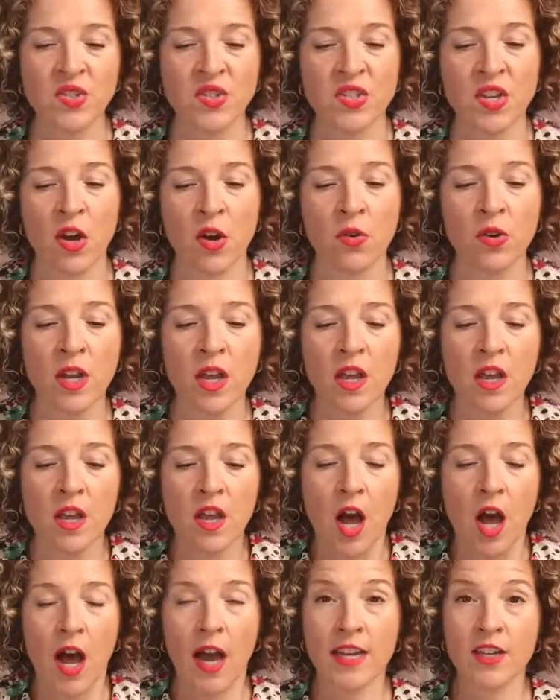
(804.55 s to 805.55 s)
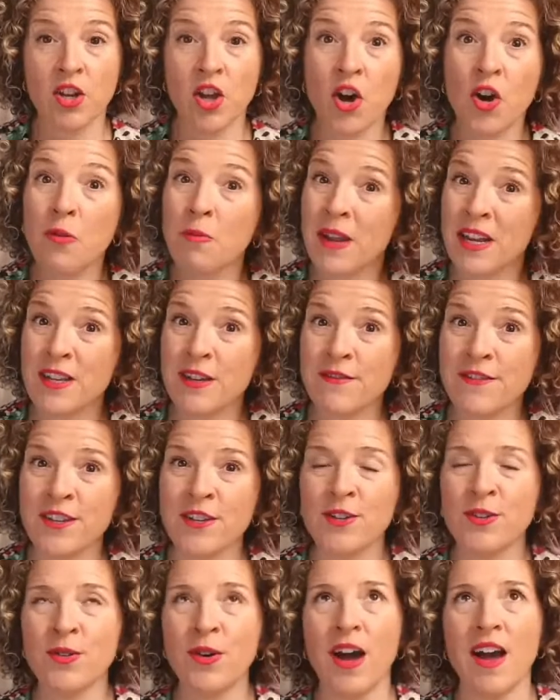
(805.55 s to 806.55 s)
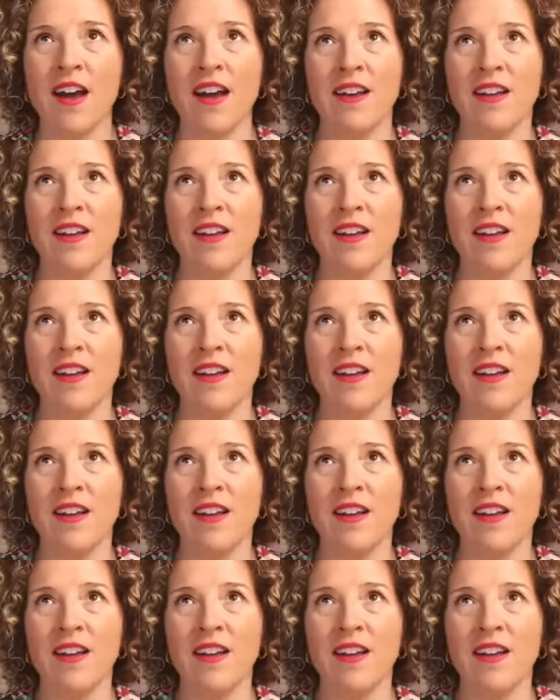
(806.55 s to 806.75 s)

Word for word: So I know many of you